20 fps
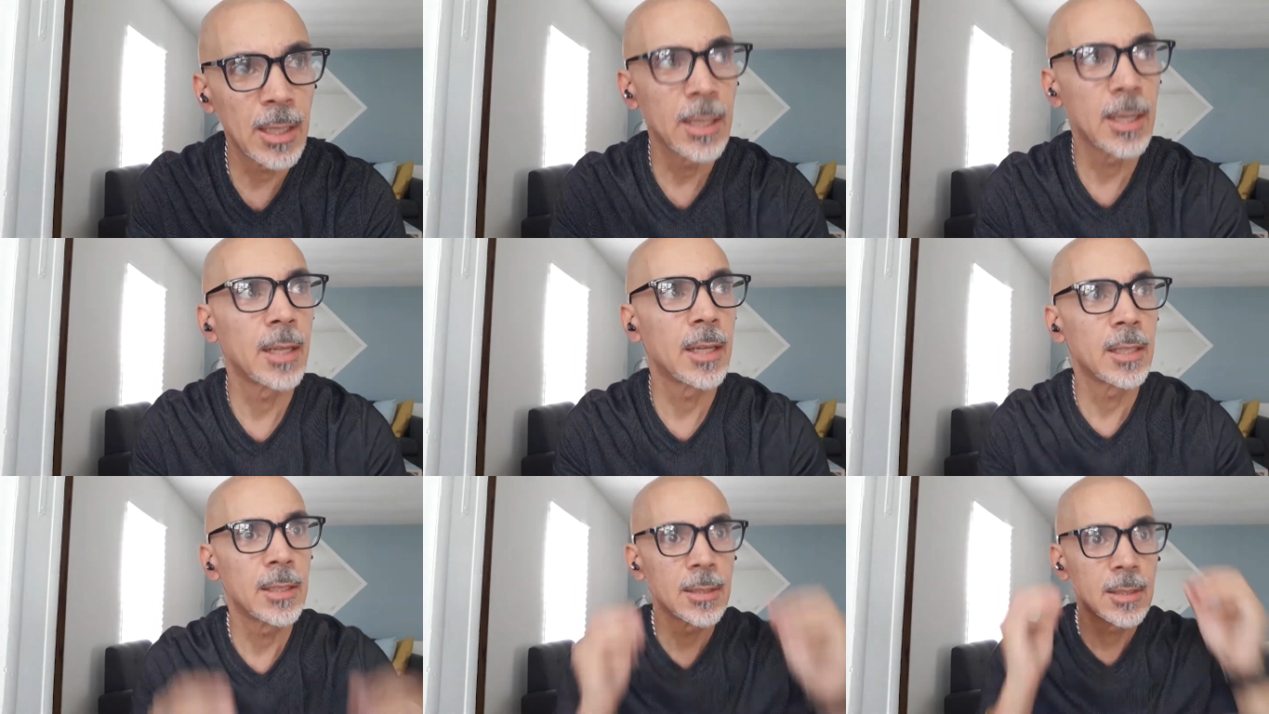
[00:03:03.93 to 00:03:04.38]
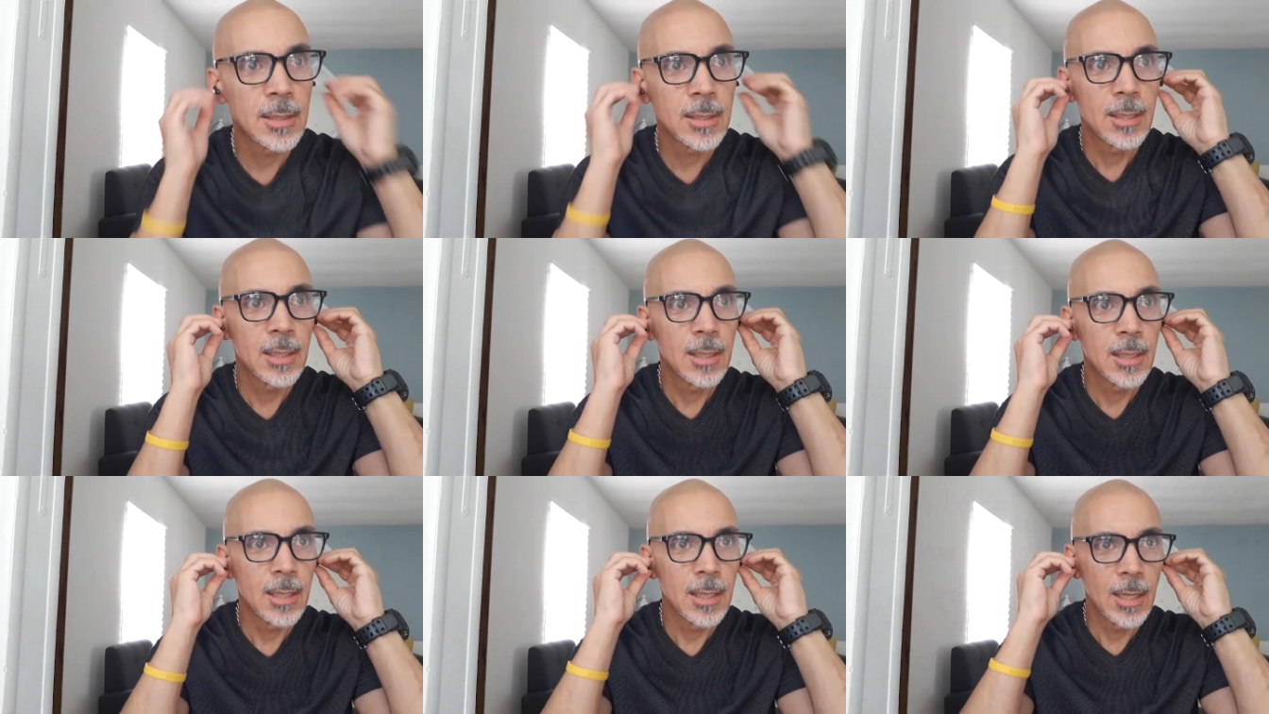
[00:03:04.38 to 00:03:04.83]
and
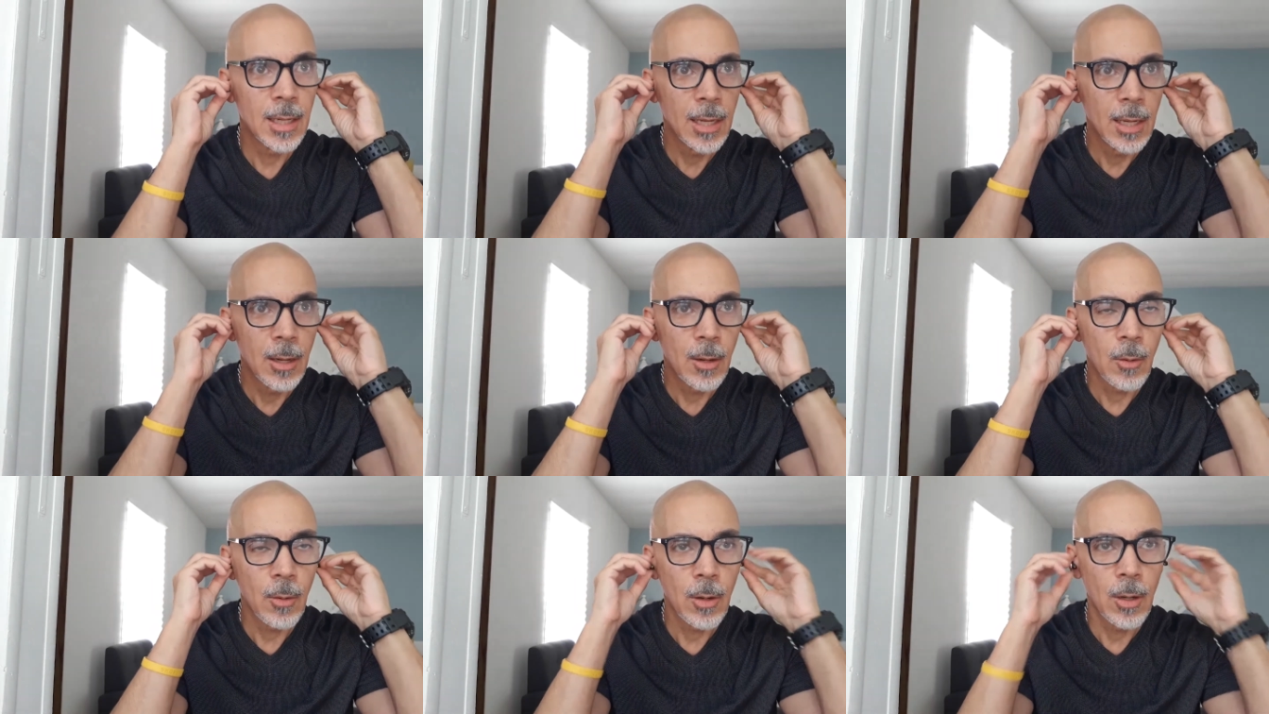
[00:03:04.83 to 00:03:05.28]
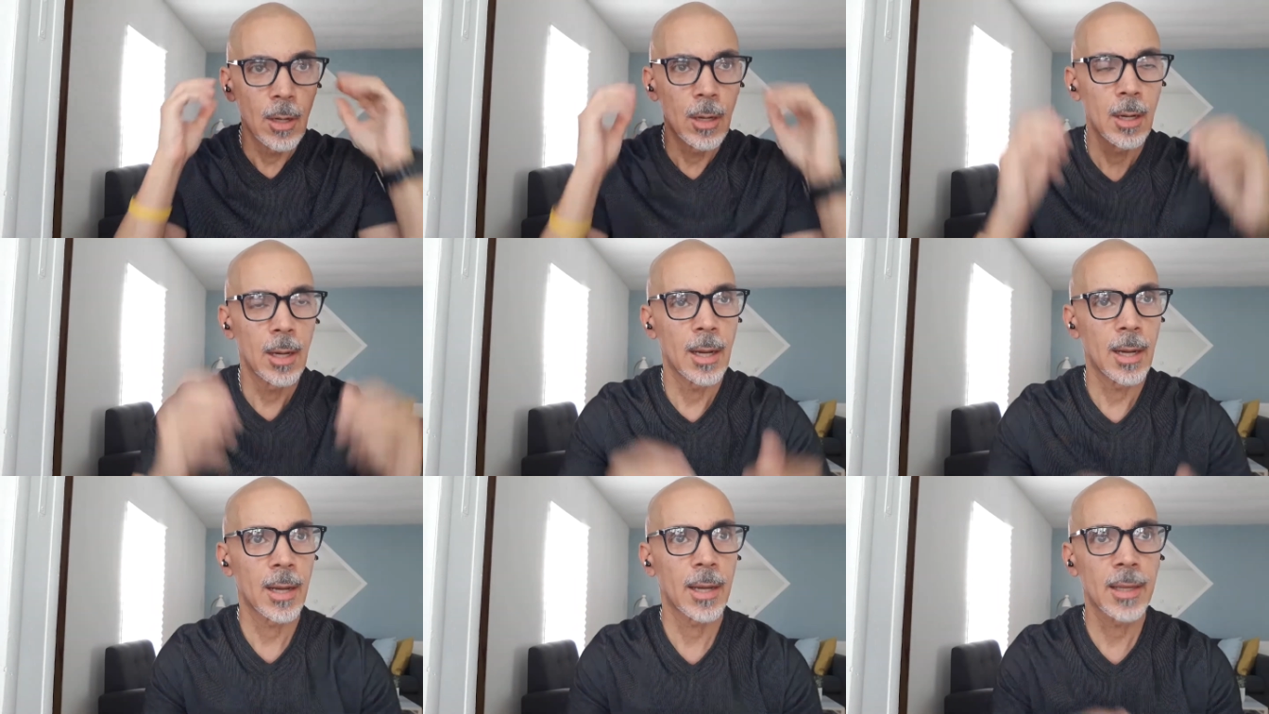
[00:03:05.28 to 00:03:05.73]

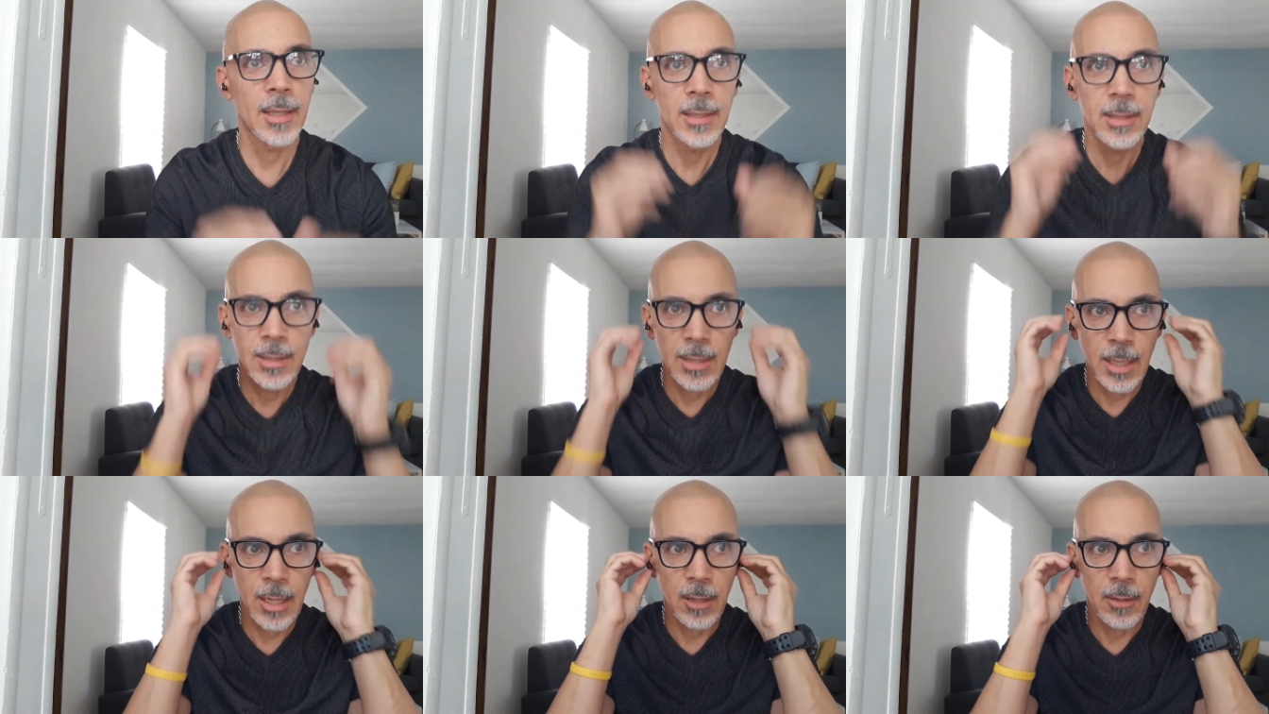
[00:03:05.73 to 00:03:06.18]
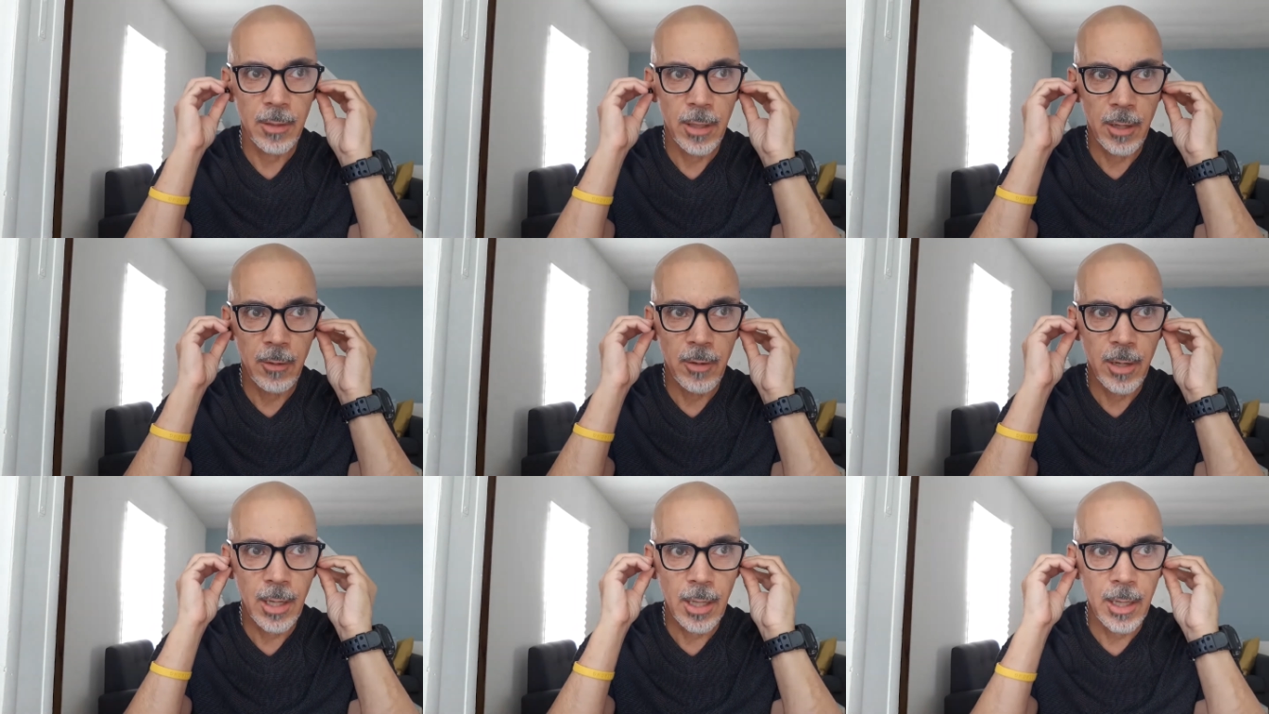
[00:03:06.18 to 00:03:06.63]
I can tell they
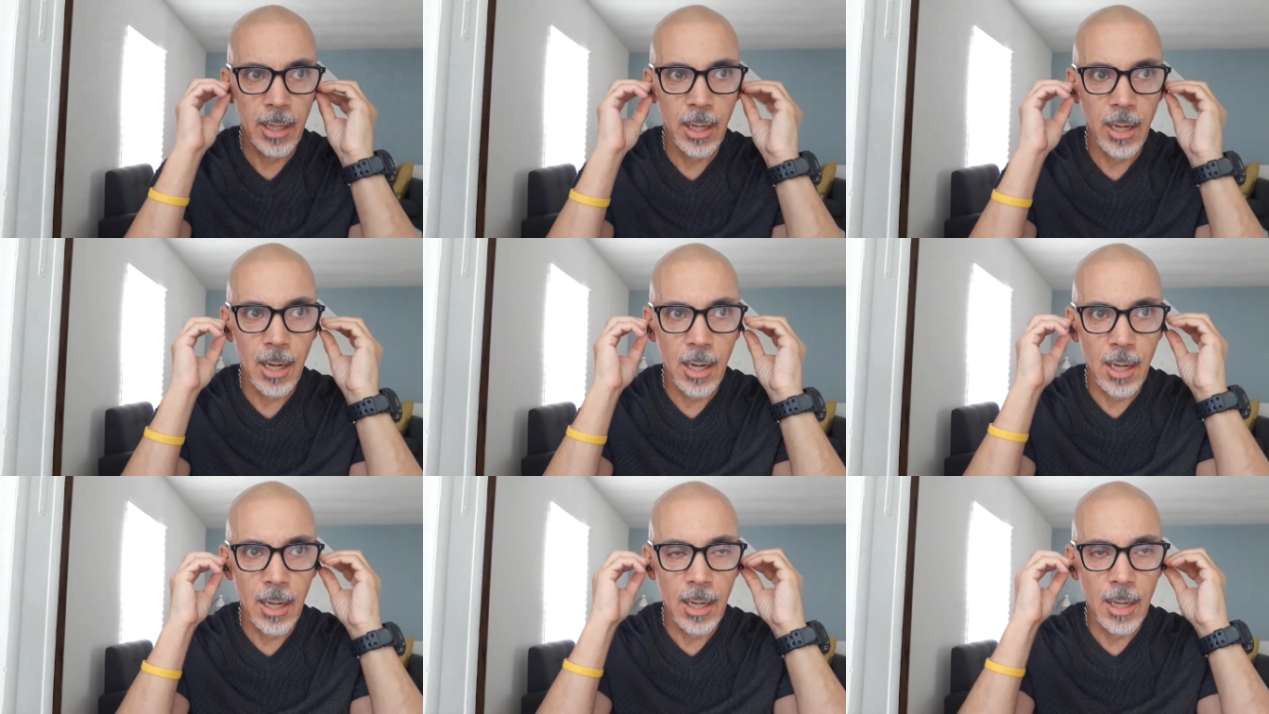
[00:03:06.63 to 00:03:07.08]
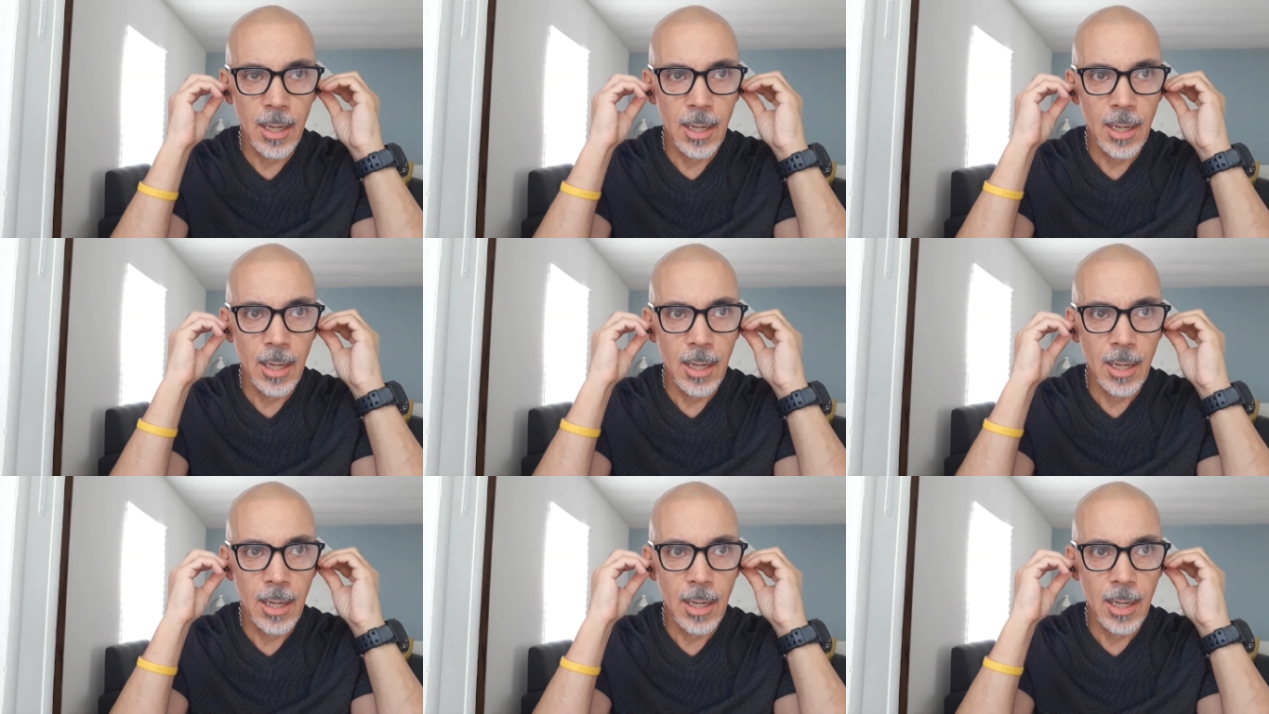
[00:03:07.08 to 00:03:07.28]
really are